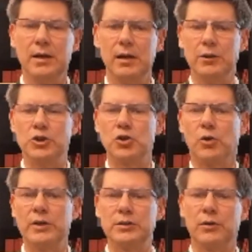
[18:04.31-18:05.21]
a
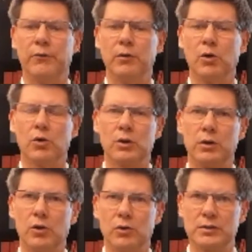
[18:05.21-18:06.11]
choice of law
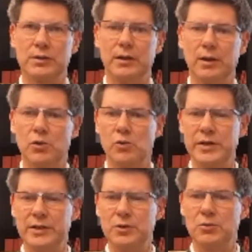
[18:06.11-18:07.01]
clause
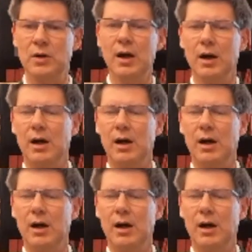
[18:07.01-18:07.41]
according to